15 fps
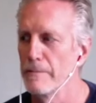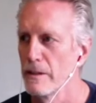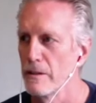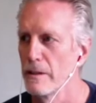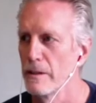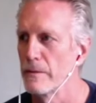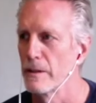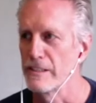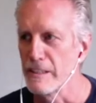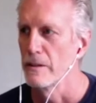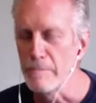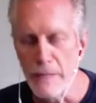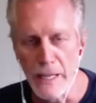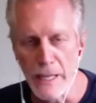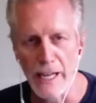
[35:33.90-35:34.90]
there's a
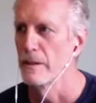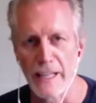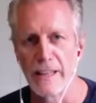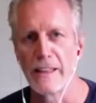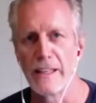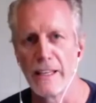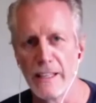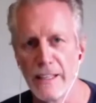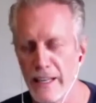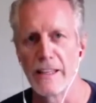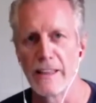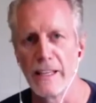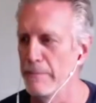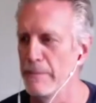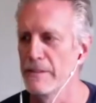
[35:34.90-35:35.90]
symbiotic thing that
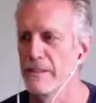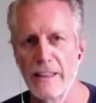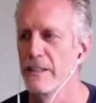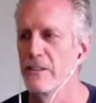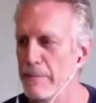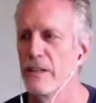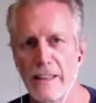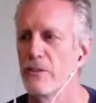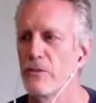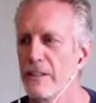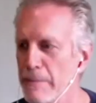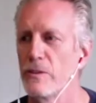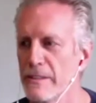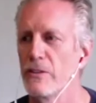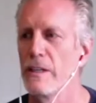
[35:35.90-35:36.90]
happens and it's and it's
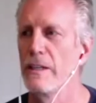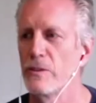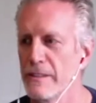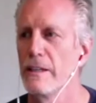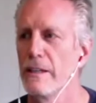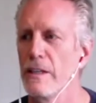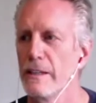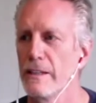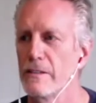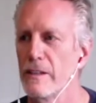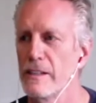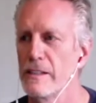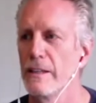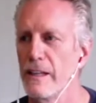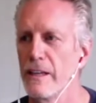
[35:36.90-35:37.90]
really and so i
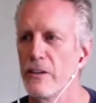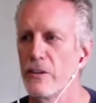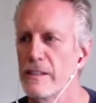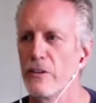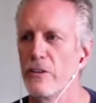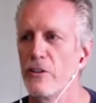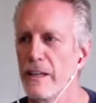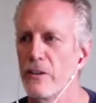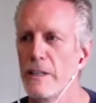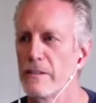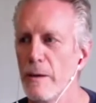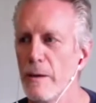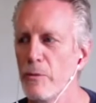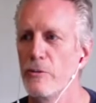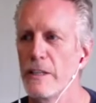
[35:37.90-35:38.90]
was saying earlier you
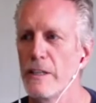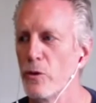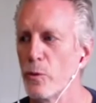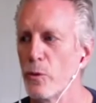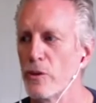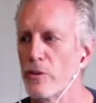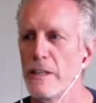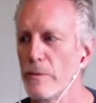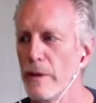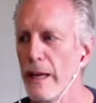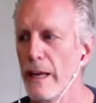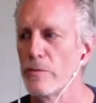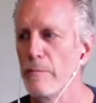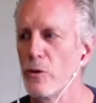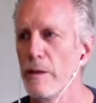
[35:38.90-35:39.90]
become your own worst
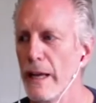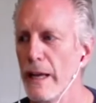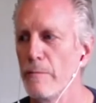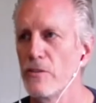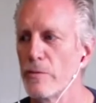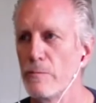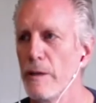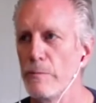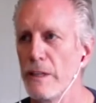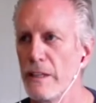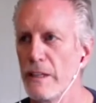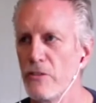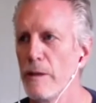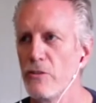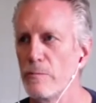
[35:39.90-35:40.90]
enemy because
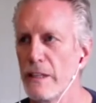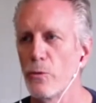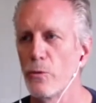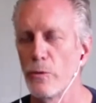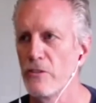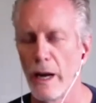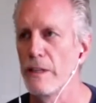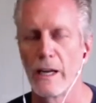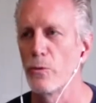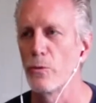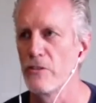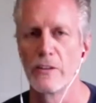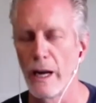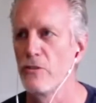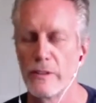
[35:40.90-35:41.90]
because you don't
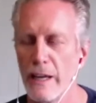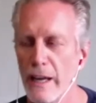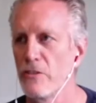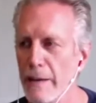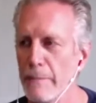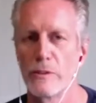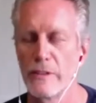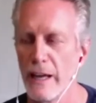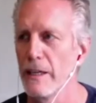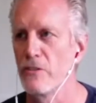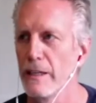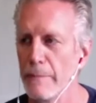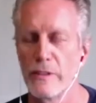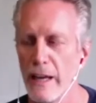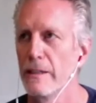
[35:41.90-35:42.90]
recognize what's happening